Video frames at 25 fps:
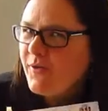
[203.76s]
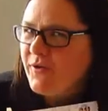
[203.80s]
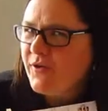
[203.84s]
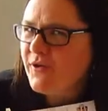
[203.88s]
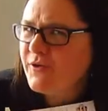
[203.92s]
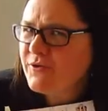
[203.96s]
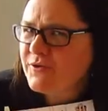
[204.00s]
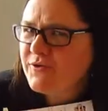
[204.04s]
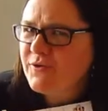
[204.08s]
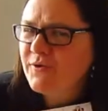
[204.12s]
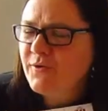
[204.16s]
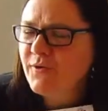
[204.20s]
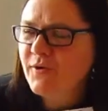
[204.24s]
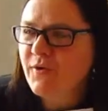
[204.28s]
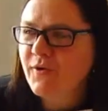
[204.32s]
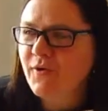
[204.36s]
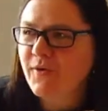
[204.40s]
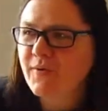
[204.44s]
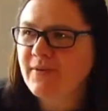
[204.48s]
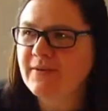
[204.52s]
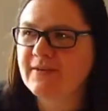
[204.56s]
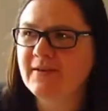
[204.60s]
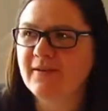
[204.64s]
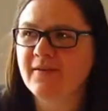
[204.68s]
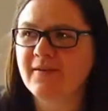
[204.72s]
Those two are
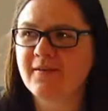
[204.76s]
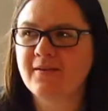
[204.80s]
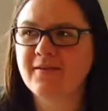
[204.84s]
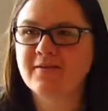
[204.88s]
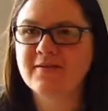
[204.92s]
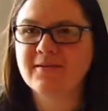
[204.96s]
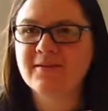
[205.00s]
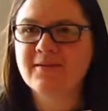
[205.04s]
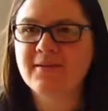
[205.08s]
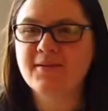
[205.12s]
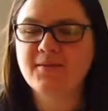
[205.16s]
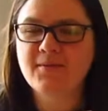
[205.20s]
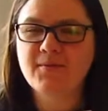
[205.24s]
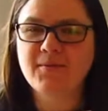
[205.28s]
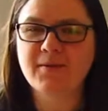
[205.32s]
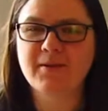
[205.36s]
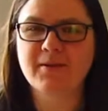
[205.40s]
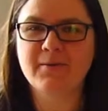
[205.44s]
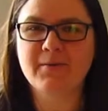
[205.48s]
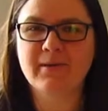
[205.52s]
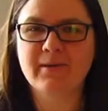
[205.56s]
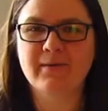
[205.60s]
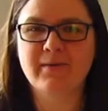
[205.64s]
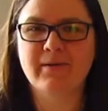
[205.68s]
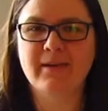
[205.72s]
always on. There's another one that I
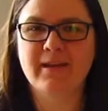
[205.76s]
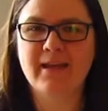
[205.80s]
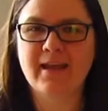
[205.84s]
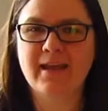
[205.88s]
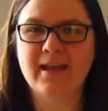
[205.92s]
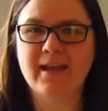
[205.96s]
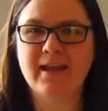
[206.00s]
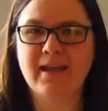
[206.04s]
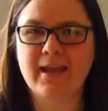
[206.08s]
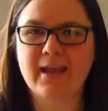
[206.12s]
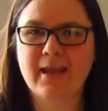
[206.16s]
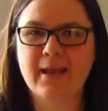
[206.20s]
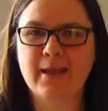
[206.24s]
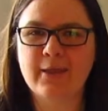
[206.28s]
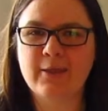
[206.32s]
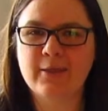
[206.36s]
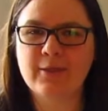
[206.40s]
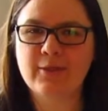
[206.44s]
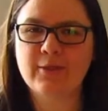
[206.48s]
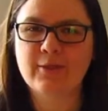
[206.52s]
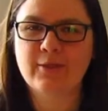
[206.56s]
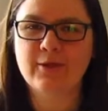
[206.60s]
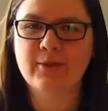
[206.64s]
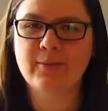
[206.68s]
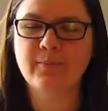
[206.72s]
really want to get, and
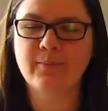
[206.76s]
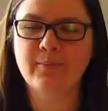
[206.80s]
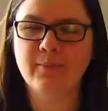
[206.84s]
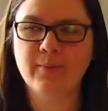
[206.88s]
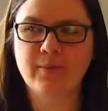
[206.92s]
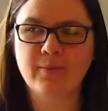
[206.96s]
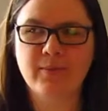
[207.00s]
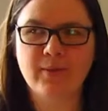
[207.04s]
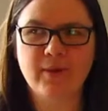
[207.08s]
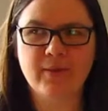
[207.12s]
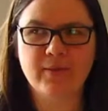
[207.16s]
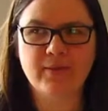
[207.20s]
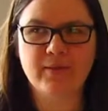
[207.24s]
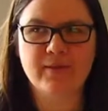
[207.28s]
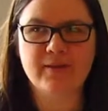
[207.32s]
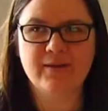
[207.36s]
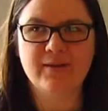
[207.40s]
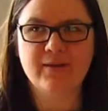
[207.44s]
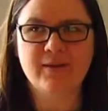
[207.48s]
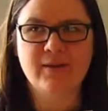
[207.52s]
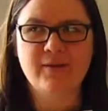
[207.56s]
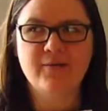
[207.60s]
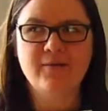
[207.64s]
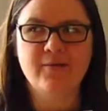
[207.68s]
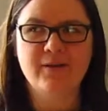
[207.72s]
they're both on the
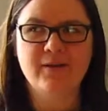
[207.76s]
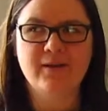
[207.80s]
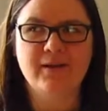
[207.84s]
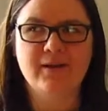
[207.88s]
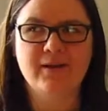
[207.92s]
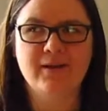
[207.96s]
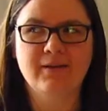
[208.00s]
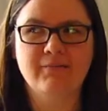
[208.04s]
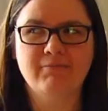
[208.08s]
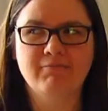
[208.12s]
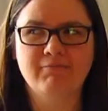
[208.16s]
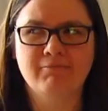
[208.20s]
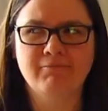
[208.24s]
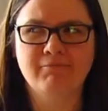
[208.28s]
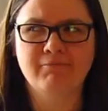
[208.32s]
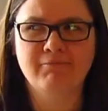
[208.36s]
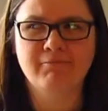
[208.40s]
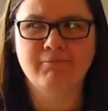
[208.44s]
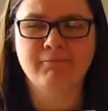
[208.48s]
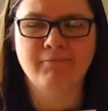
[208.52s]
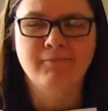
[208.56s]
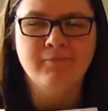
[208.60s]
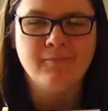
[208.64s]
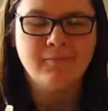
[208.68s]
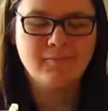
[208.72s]
cover again.
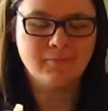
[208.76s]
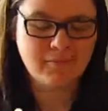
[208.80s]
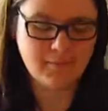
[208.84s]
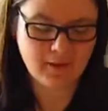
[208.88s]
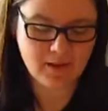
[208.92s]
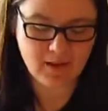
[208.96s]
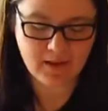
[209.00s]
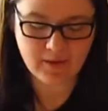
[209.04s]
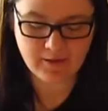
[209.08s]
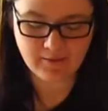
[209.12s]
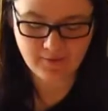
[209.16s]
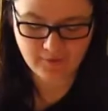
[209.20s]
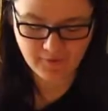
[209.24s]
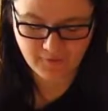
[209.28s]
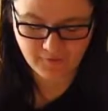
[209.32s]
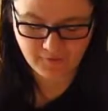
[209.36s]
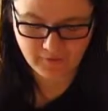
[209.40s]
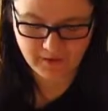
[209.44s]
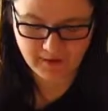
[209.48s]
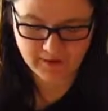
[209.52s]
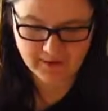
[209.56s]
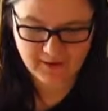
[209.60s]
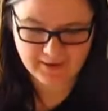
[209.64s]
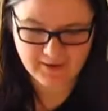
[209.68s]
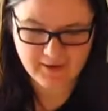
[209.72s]
I don't know
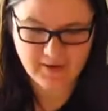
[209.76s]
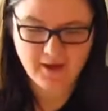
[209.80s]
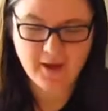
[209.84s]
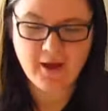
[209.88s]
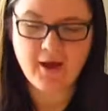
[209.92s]
why.